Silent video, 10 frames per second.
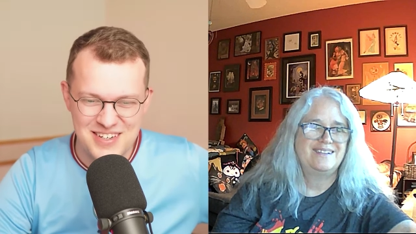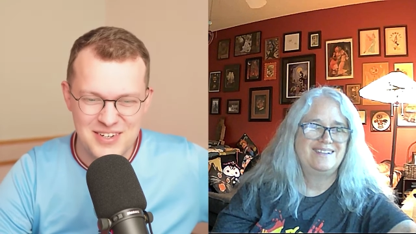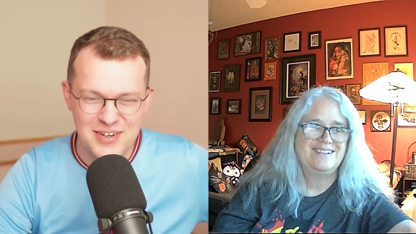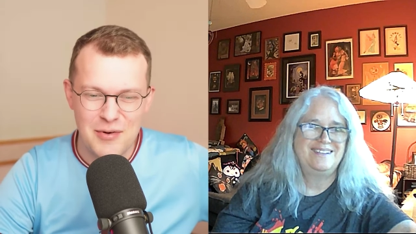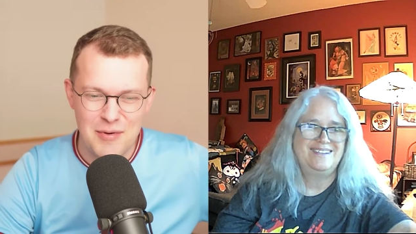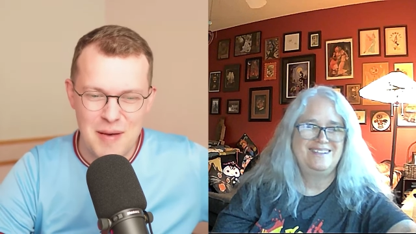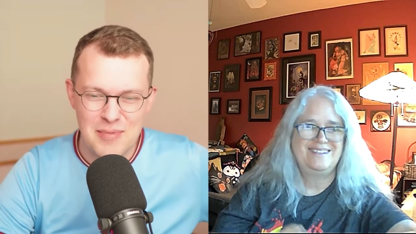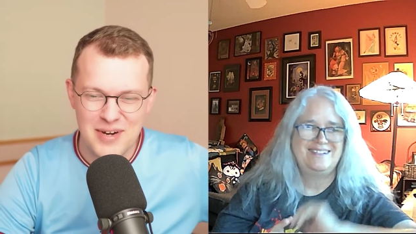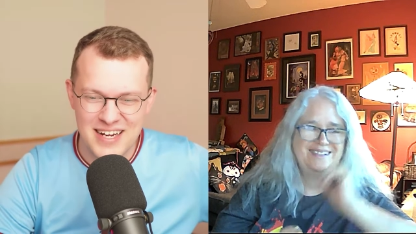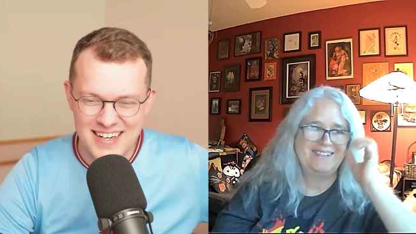Speaker 1: not
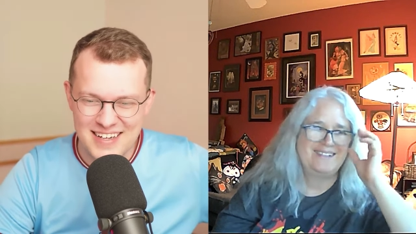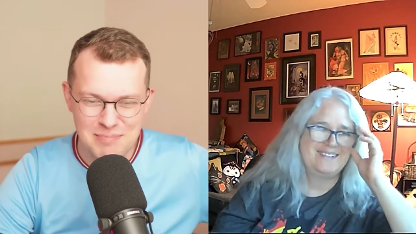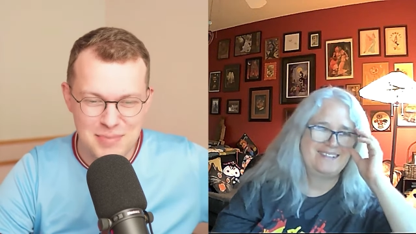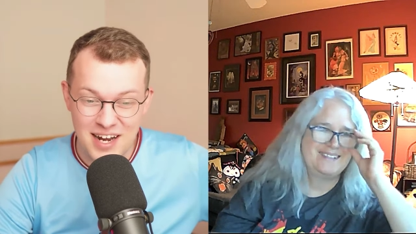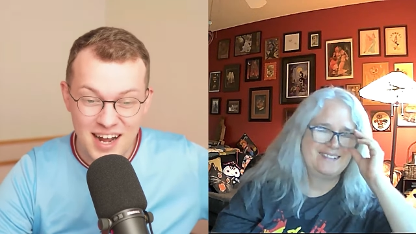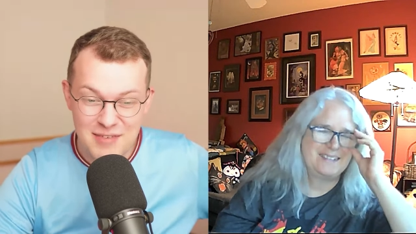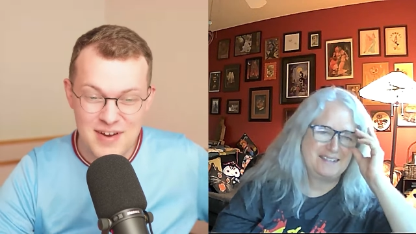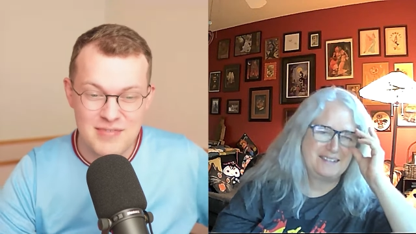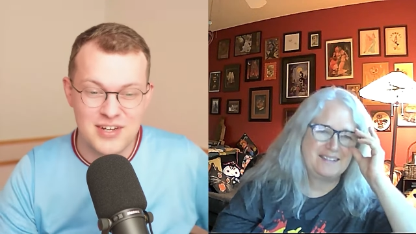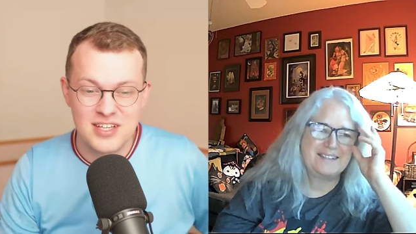remembering it. But I have
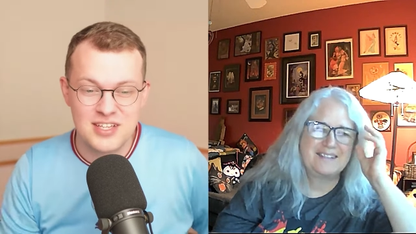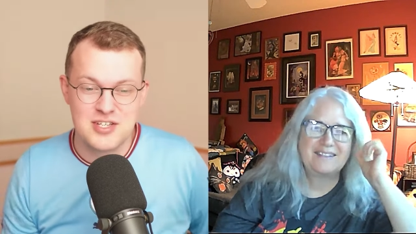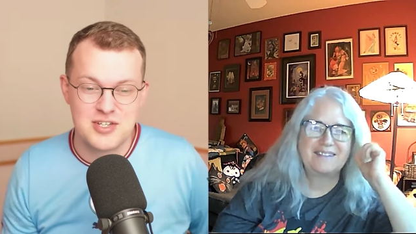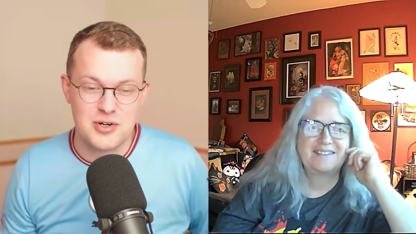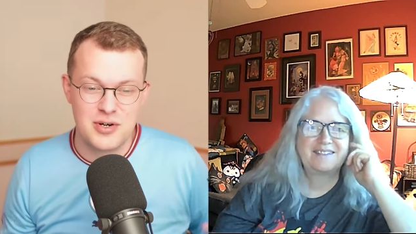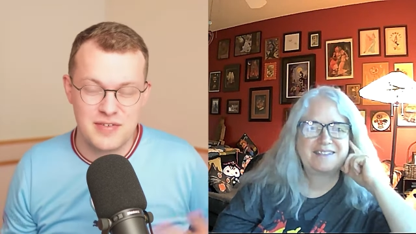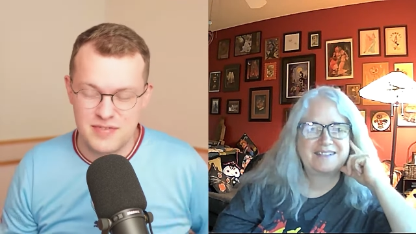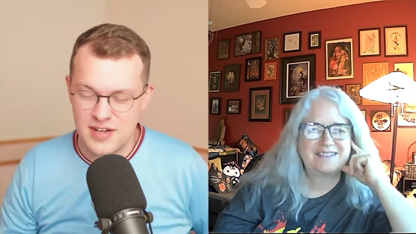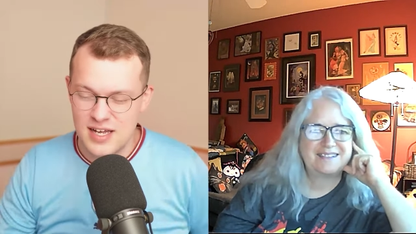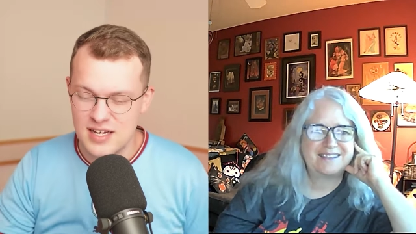never heard the story of
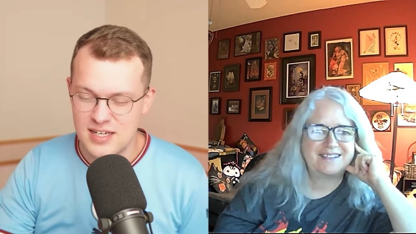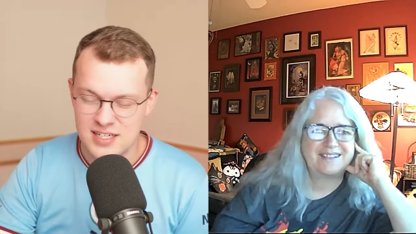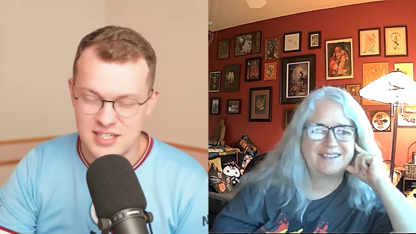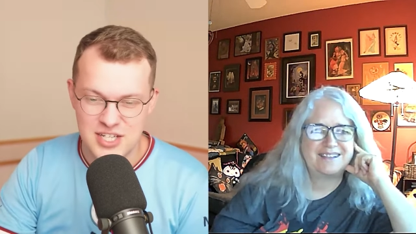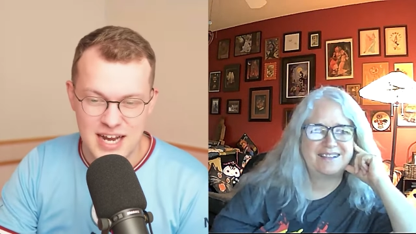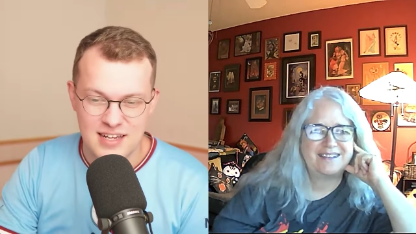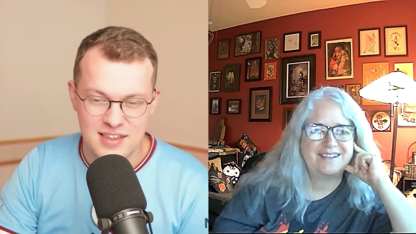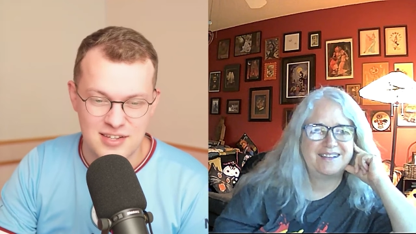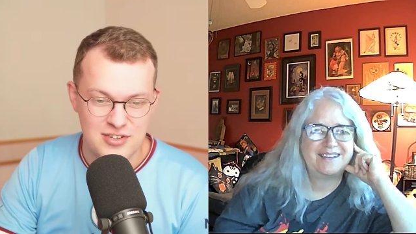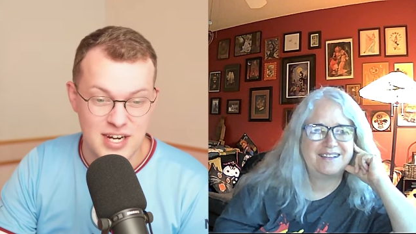Jack
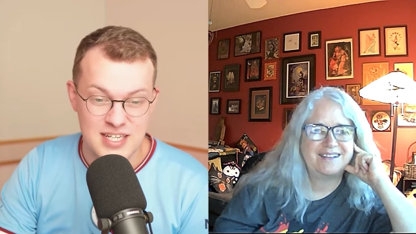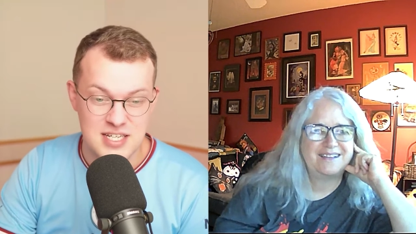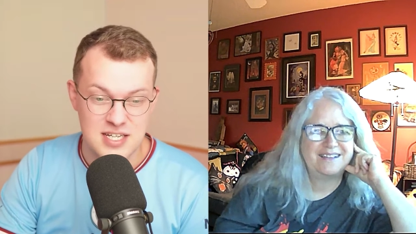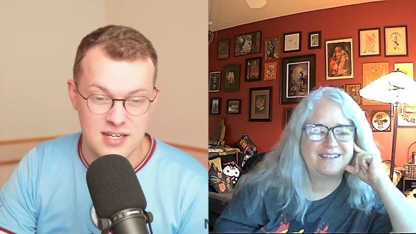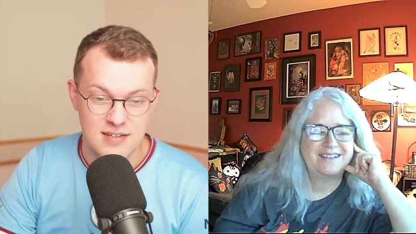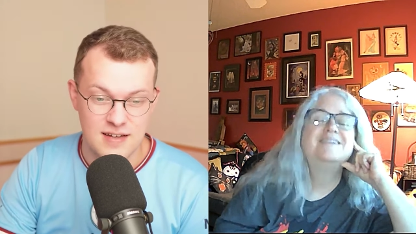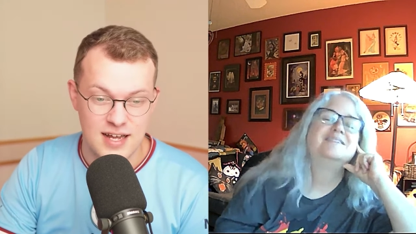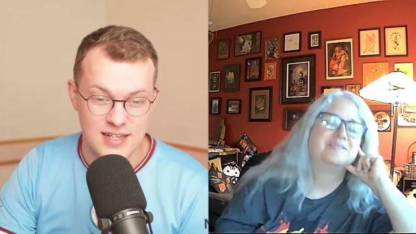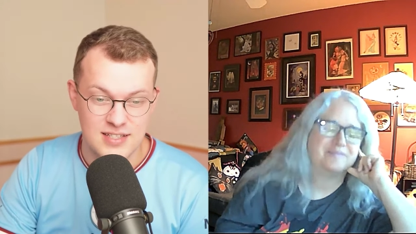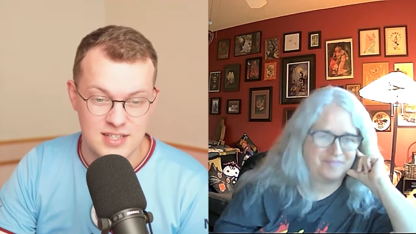the Trickster,
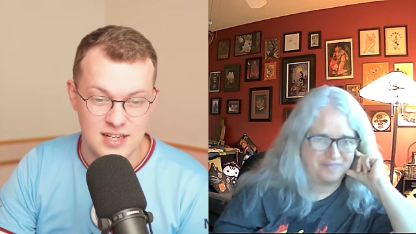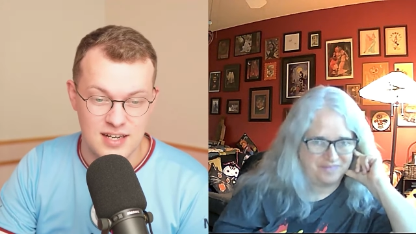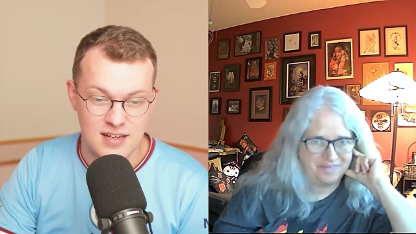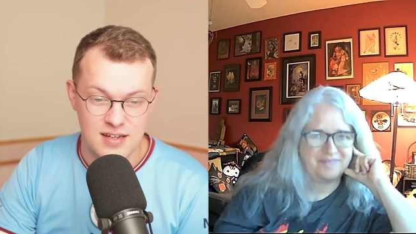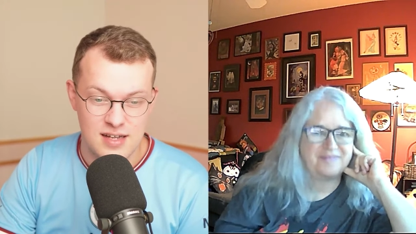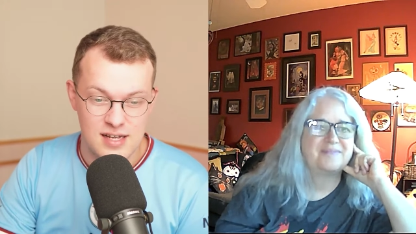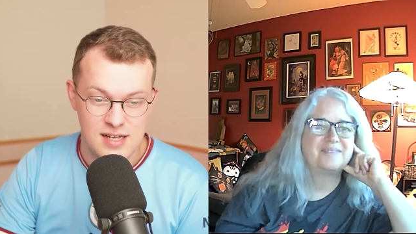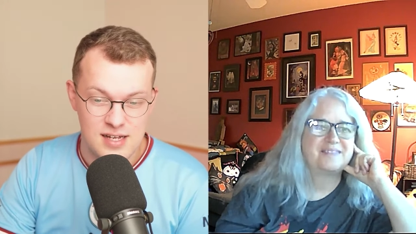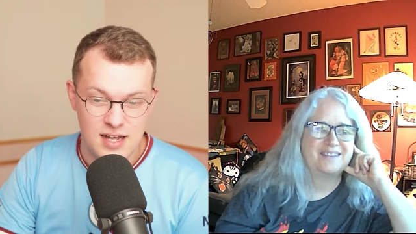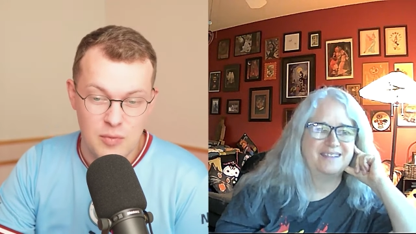and uh,
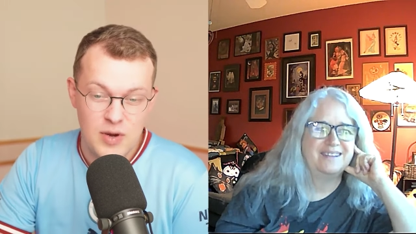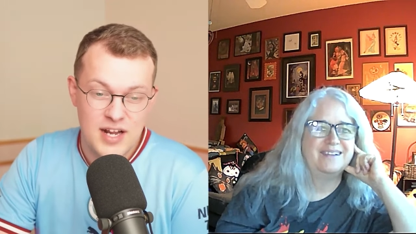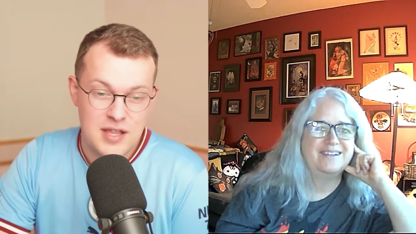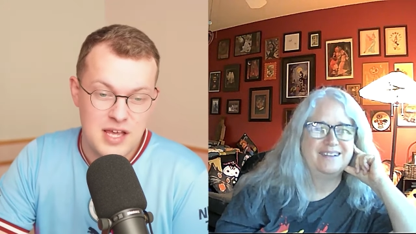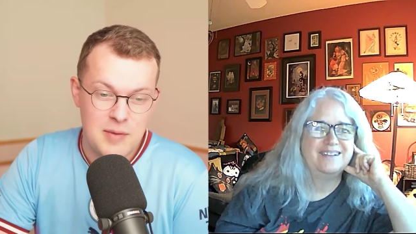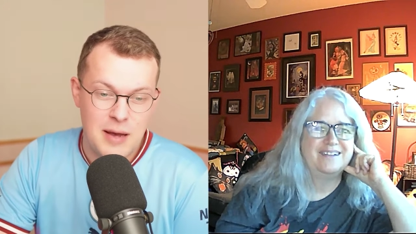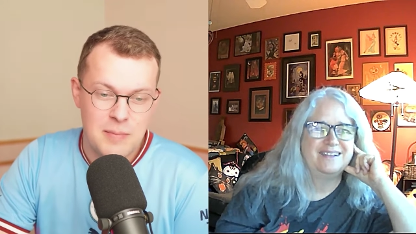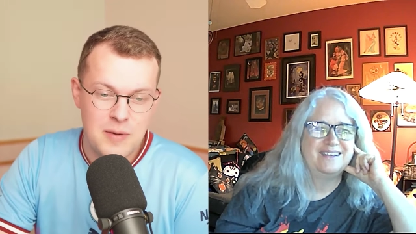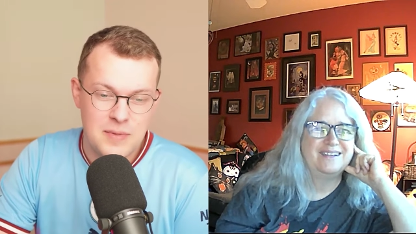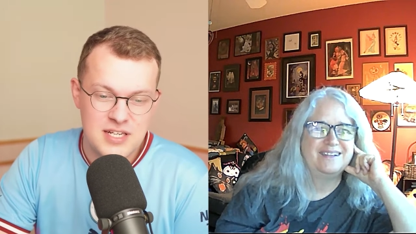and when I think about
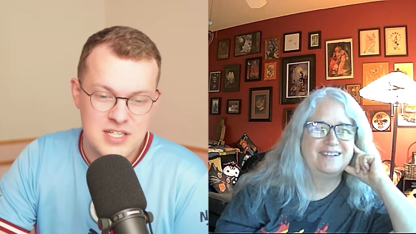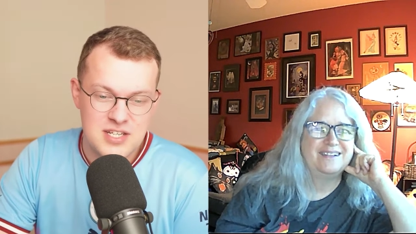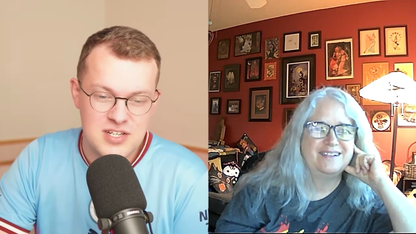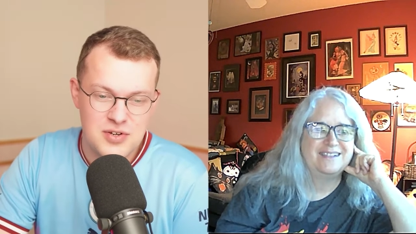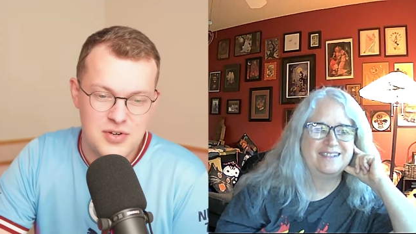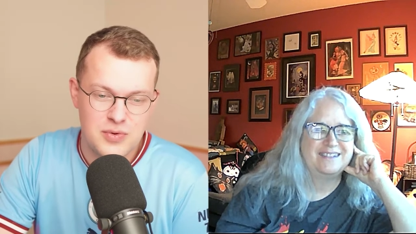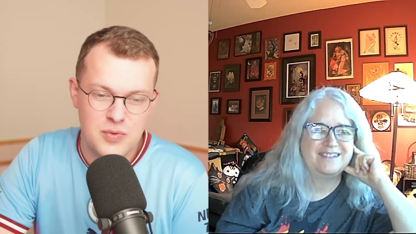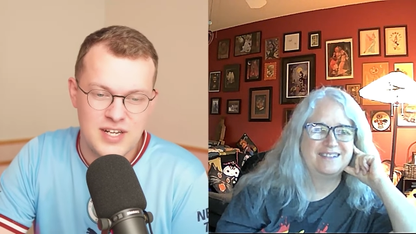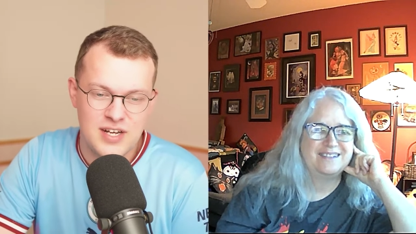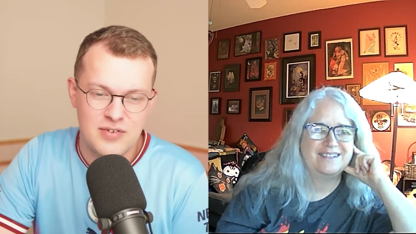pumpkins too,
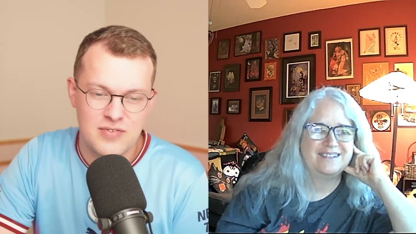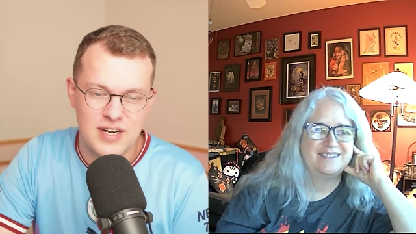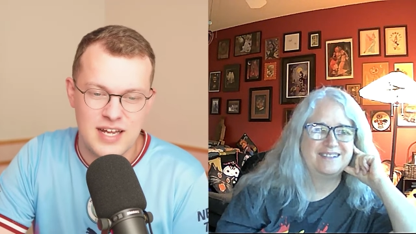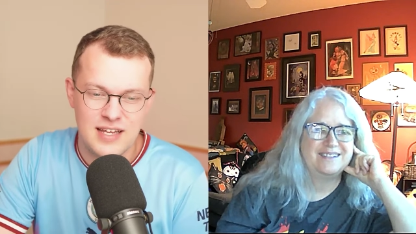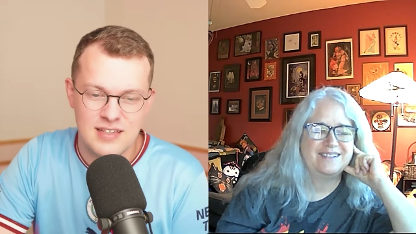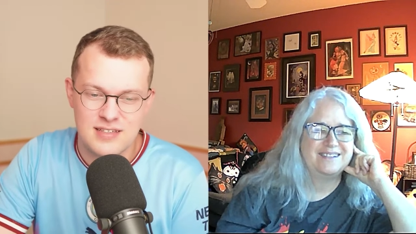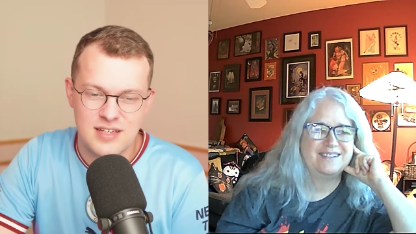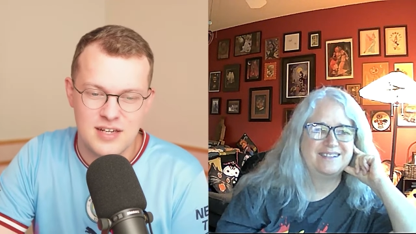we don't really, you